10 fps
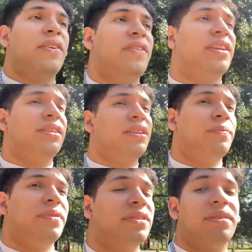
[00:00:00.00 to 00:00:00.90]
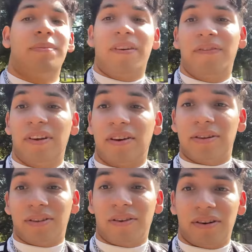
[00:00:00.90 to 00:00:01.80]
even into the building and my feet are
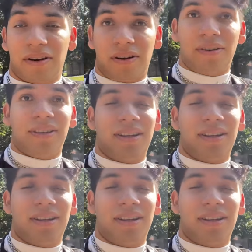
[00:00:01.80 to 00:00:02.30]
starting to hurt.